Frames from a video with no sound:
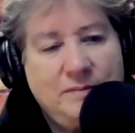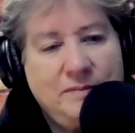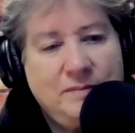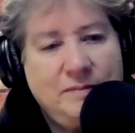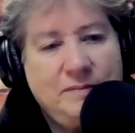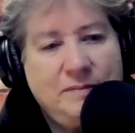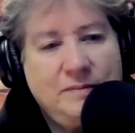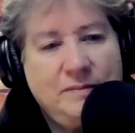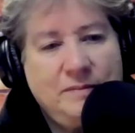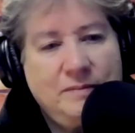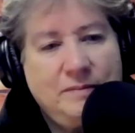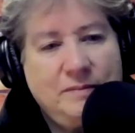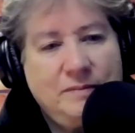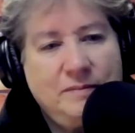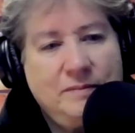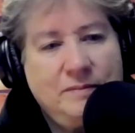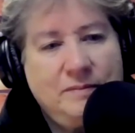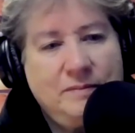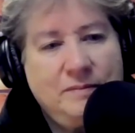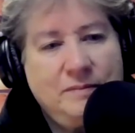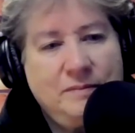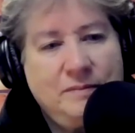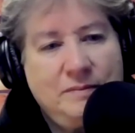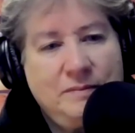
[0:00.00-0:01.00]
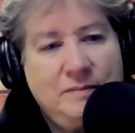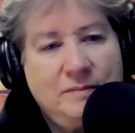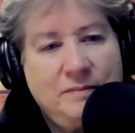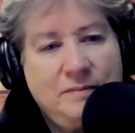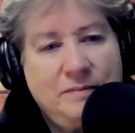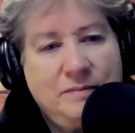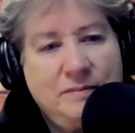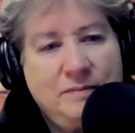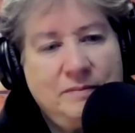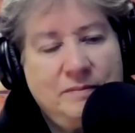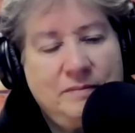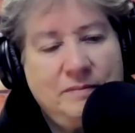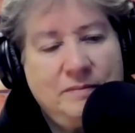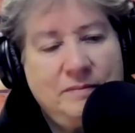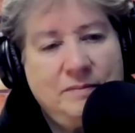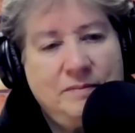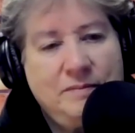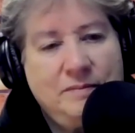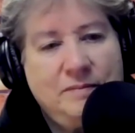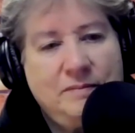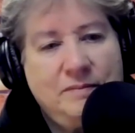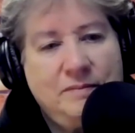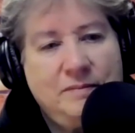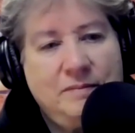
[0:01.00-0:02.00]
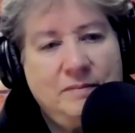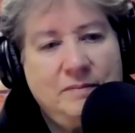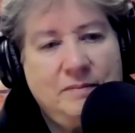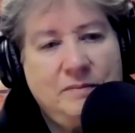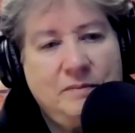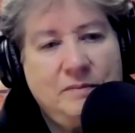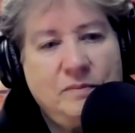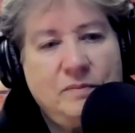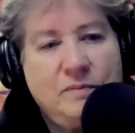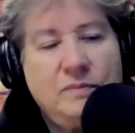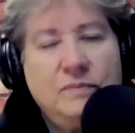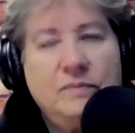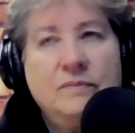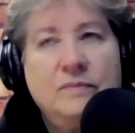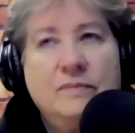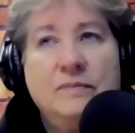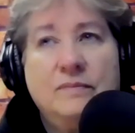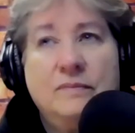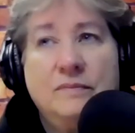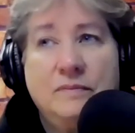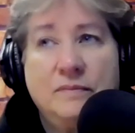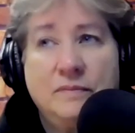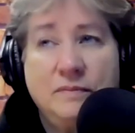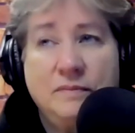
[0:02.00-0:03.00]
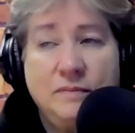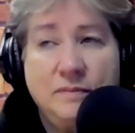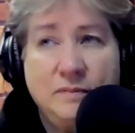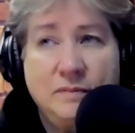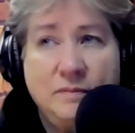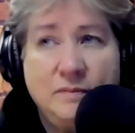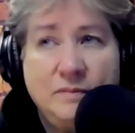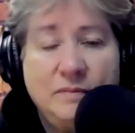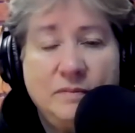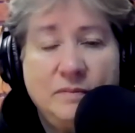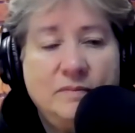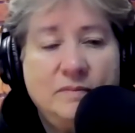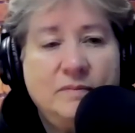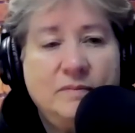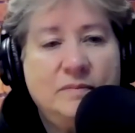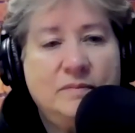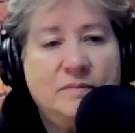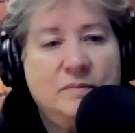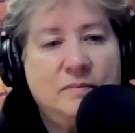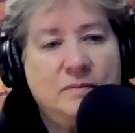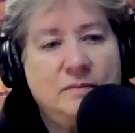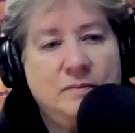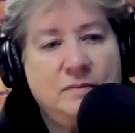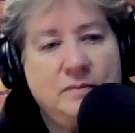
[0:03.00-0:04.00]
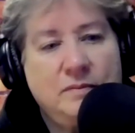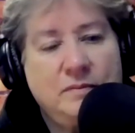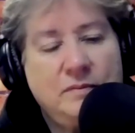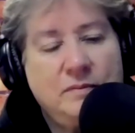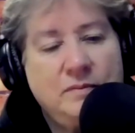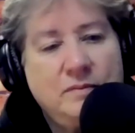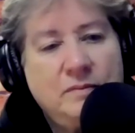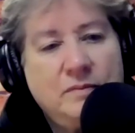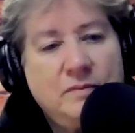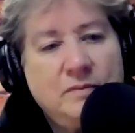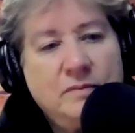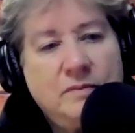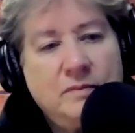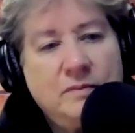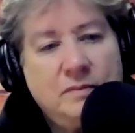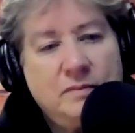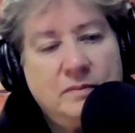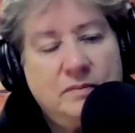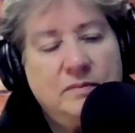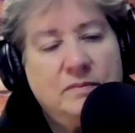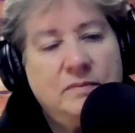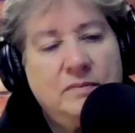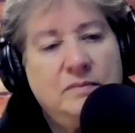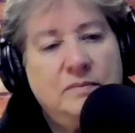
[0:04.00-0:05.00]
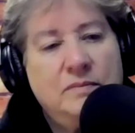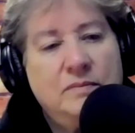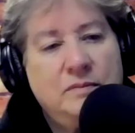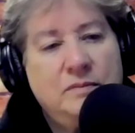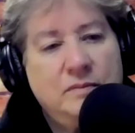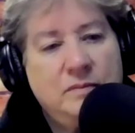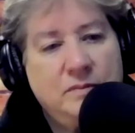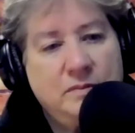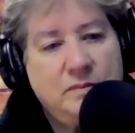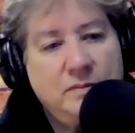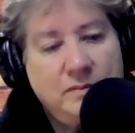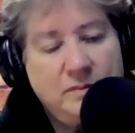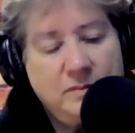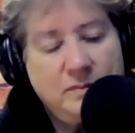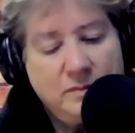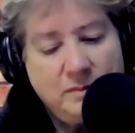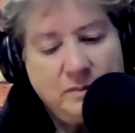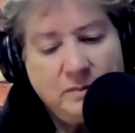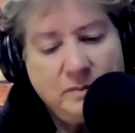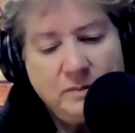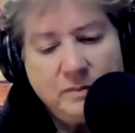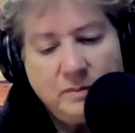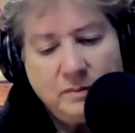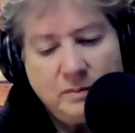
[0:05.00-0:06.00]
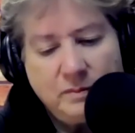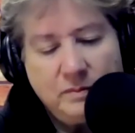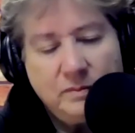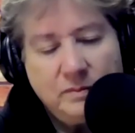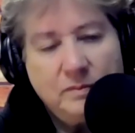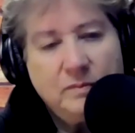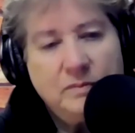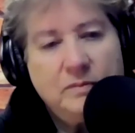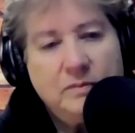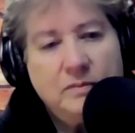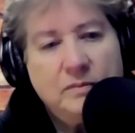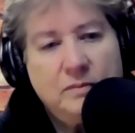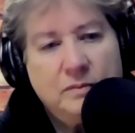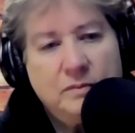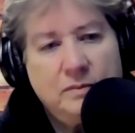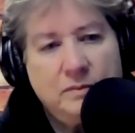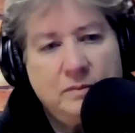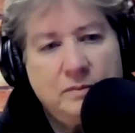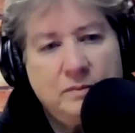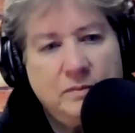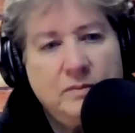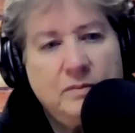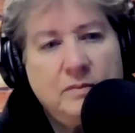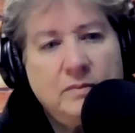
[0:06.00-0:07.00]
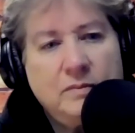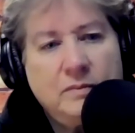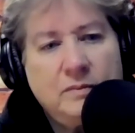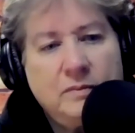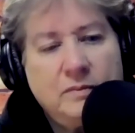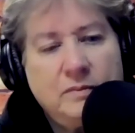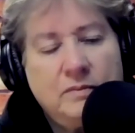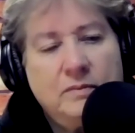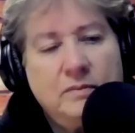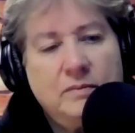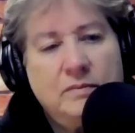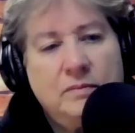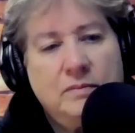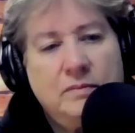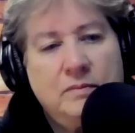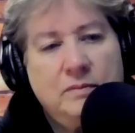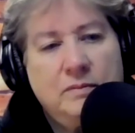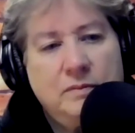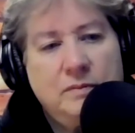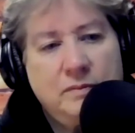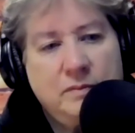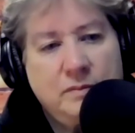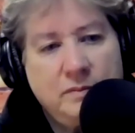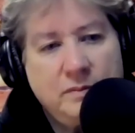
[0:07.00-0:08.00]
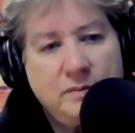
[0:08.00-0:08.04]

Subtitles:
(silent)